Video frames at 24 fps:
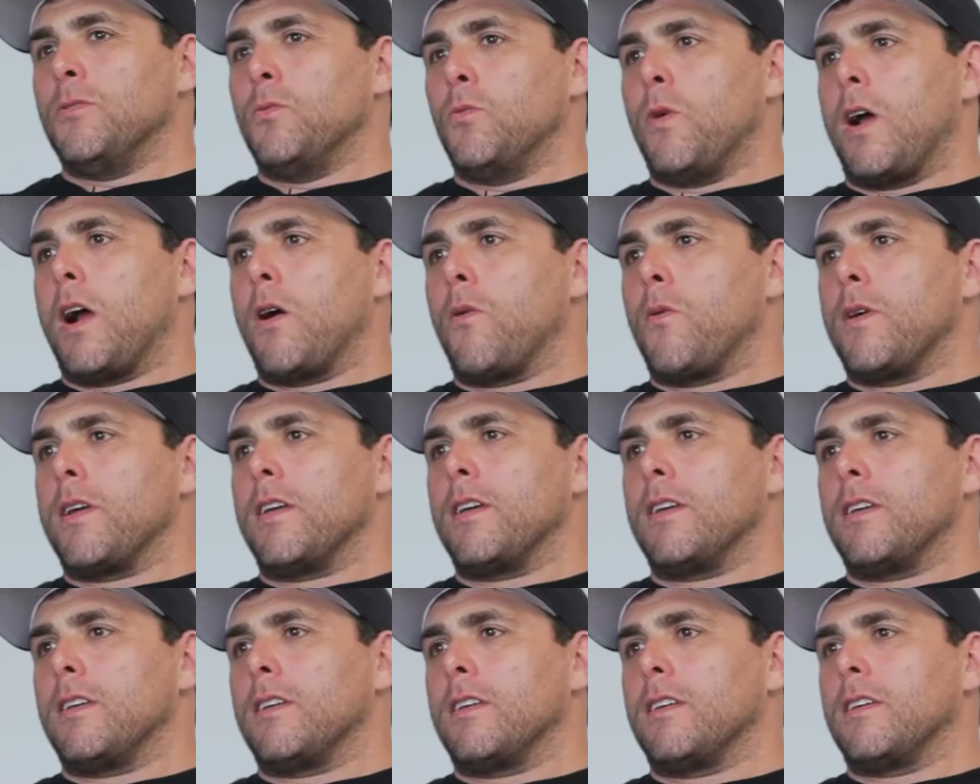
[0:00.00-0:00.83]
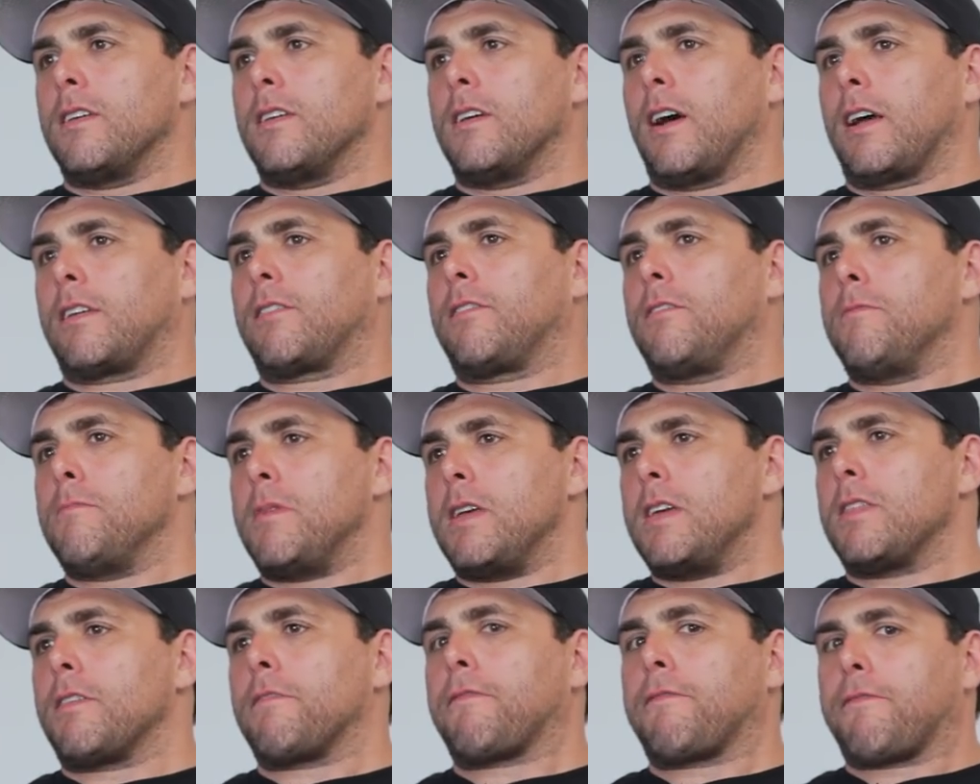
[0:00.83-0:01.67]
where we, to
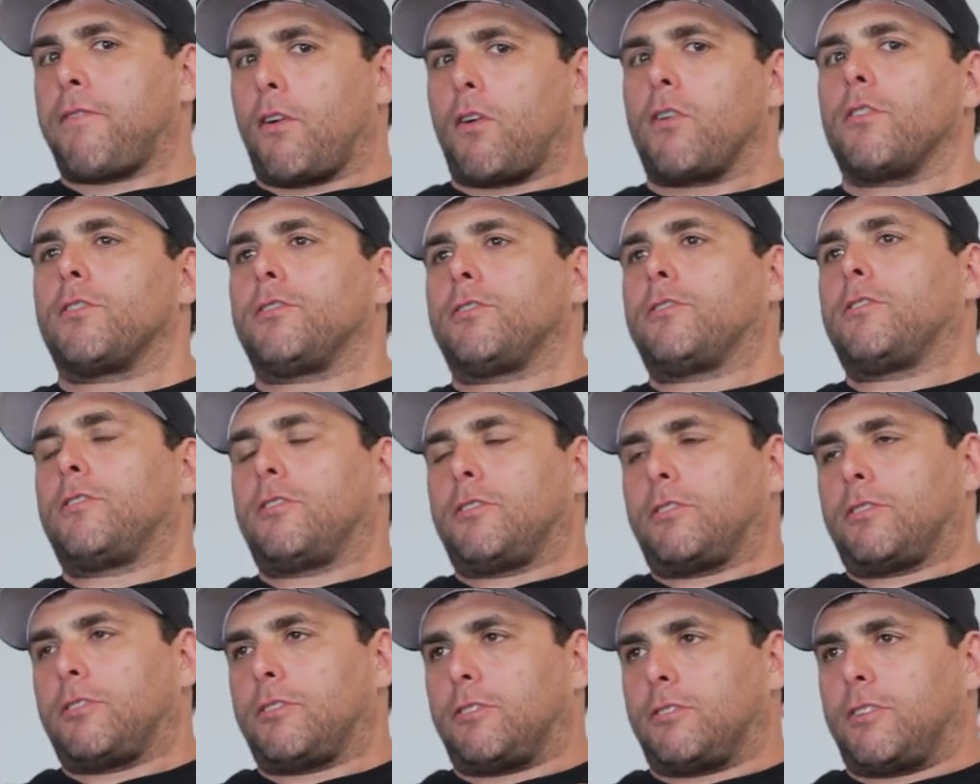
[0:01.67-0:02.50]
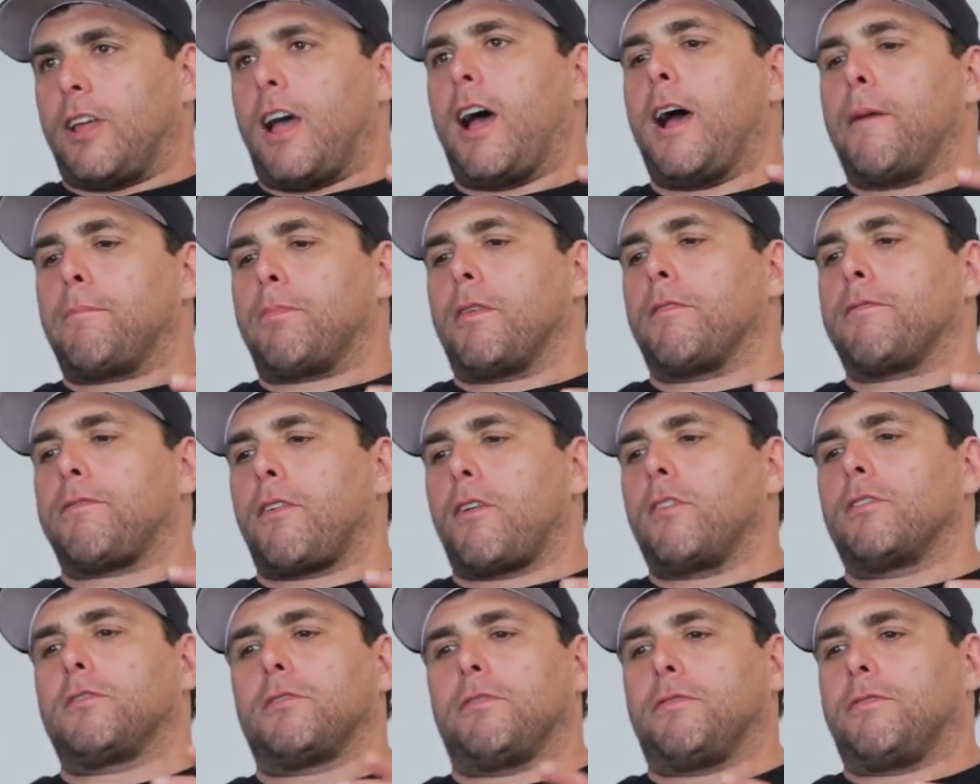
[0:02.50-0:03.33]
me, the first step, the
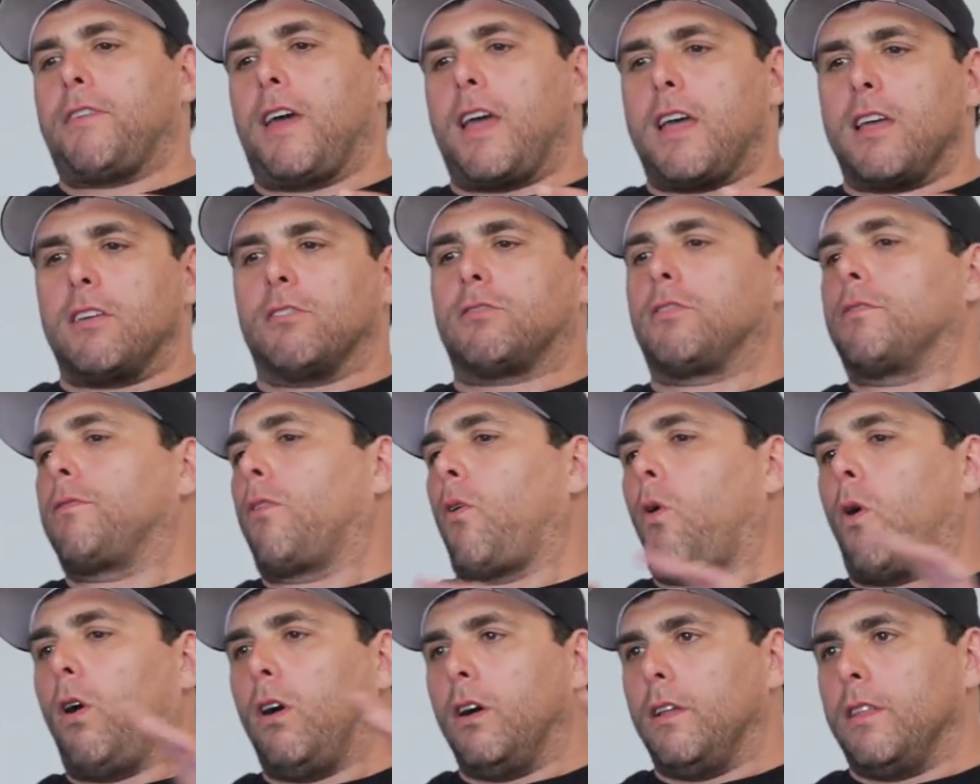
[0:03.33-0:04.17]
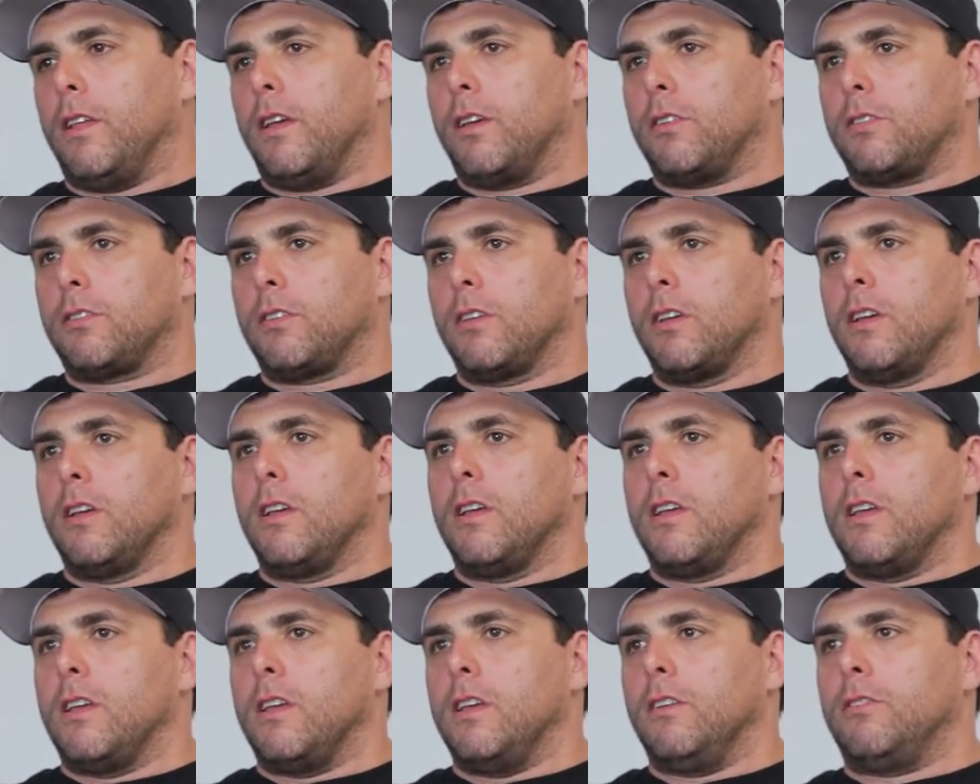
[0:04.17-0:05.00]
first phase of all of this
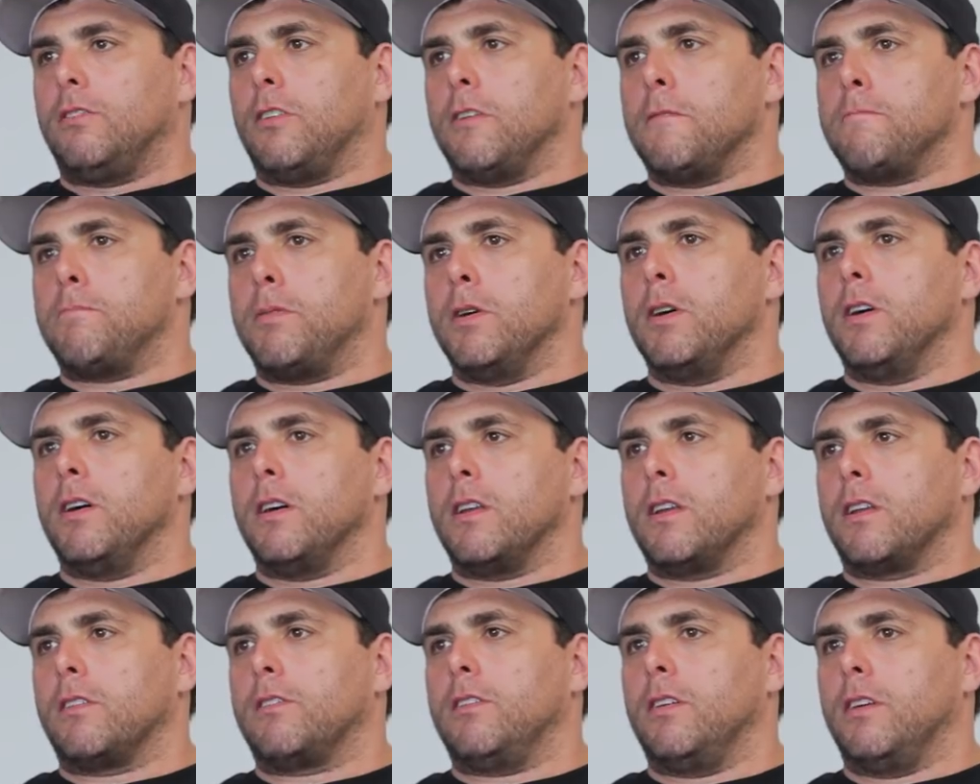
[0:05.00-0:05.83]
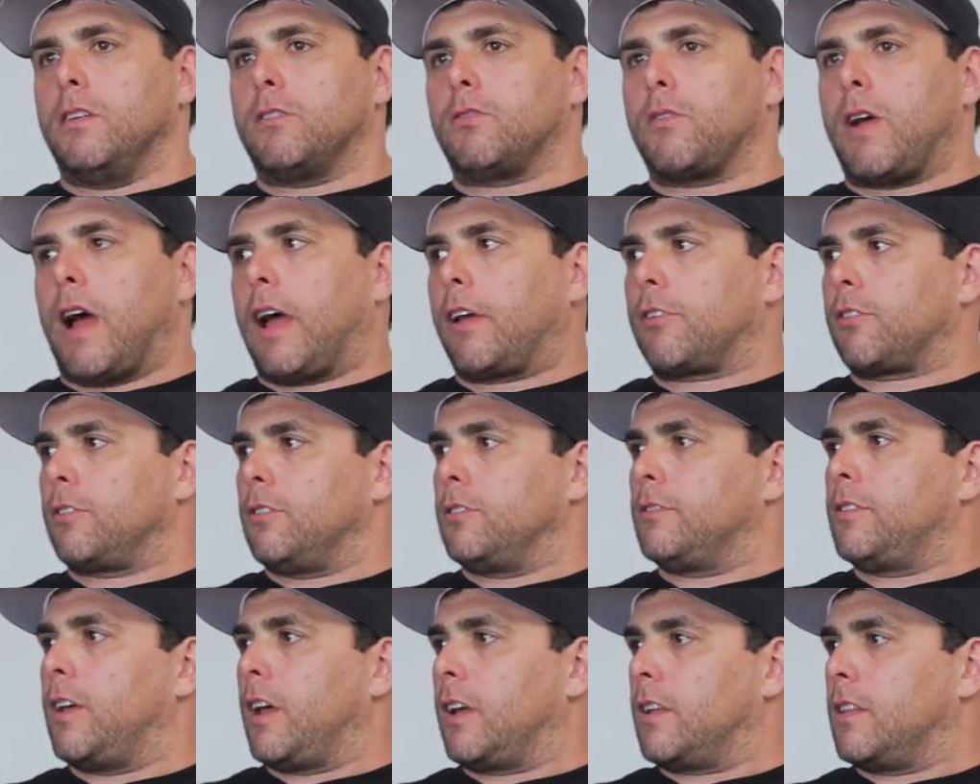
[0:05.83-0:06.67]
is the ability to teach
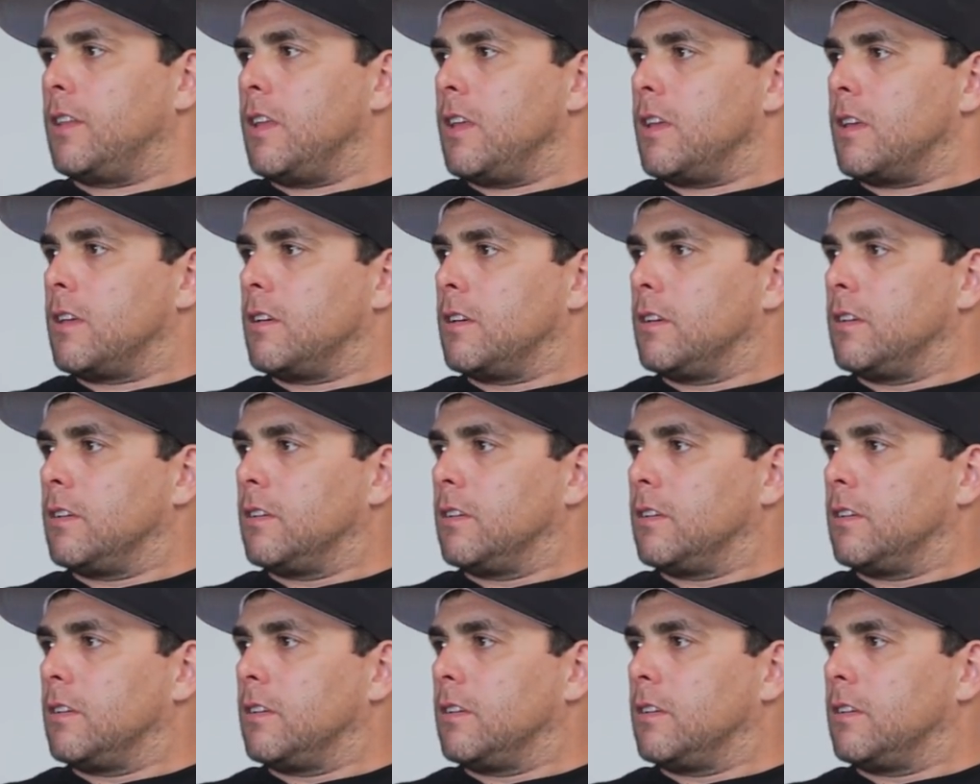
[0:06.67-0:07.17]
rational technique.